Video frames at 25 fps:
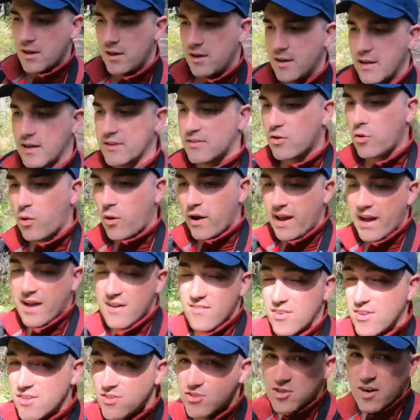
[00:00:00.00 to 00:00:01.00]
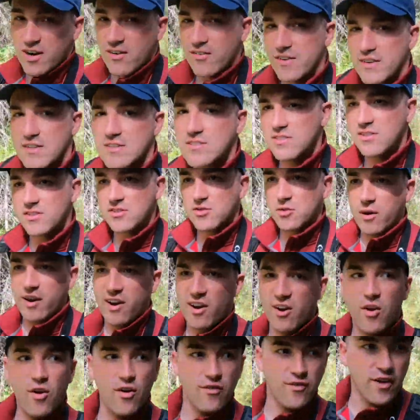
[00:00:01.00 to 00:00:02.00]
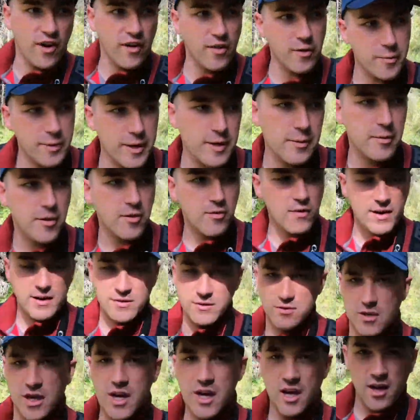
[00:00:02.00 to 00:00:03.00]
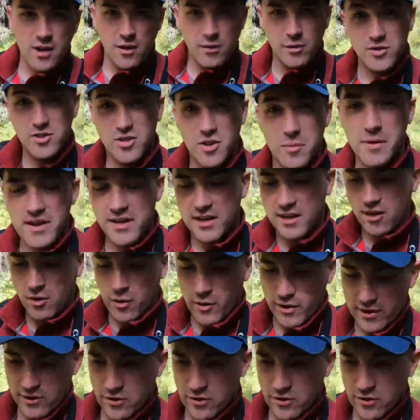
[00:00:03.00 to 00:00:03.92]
It's quite heavily trafficked, so there's quite a lot of other people around, which can make it quite